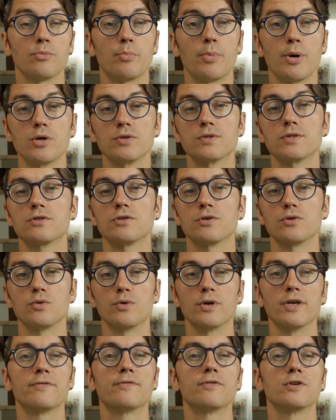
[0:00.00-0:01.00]
opposed
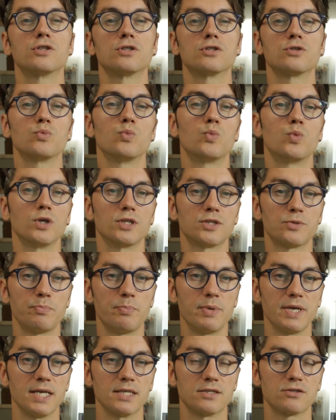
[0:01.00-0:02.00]
to if it would
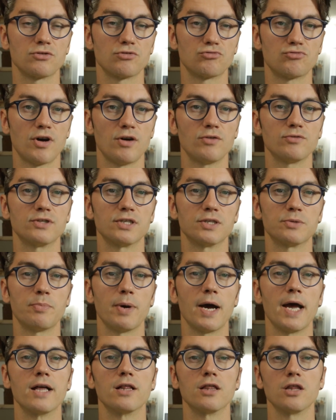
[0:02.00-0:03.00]
be surrounded
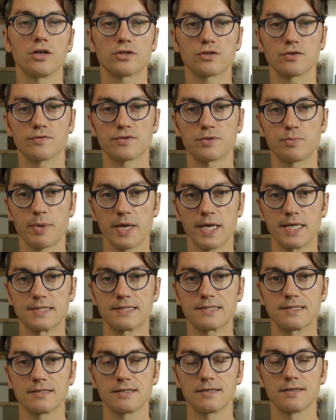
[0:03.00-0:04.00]
by a lot of
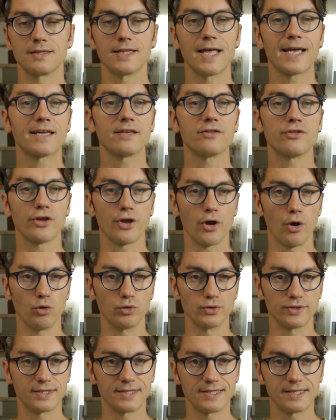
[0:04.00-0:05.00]
space, like in the
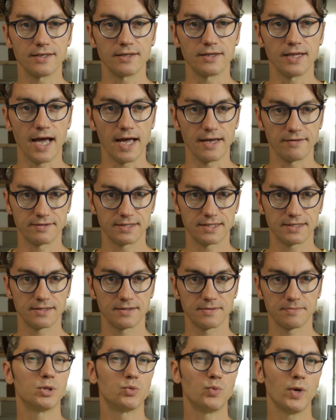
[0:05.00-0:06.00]
old still lifes.
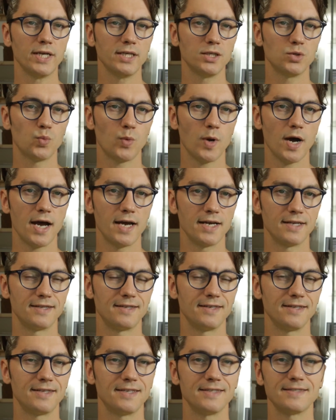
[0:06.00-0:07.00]
But when and why
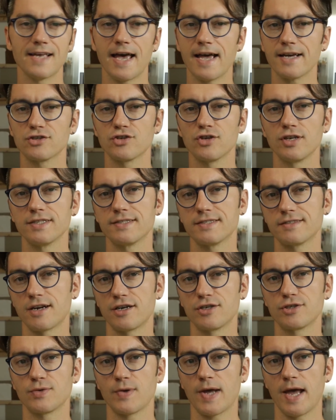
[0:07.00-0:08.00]
did this actually
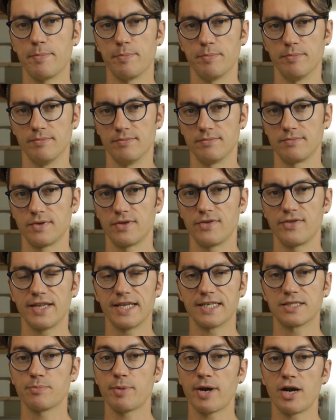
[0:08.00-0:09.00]
start to happen? The
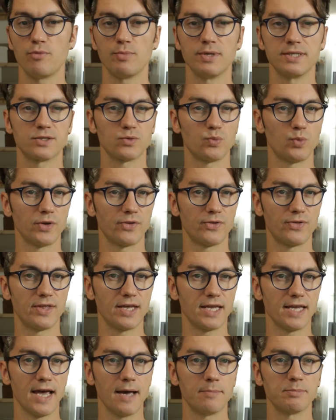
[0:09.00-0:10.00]
experiments with
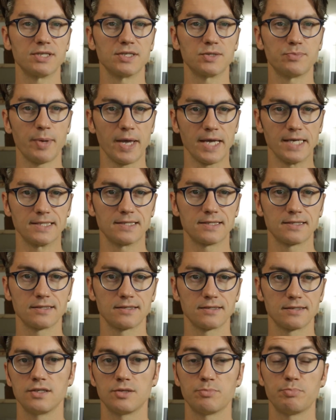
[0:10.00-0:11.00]
the empty space,
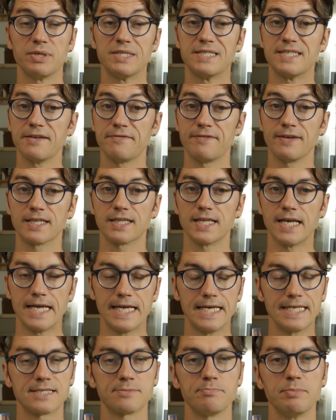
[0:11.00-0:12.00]
specifically
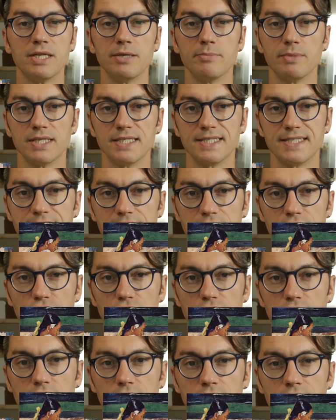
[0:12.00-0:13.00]
its
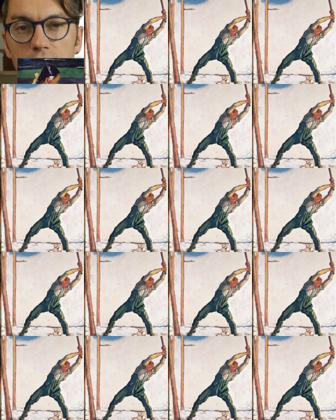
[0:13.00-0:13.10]
minimalization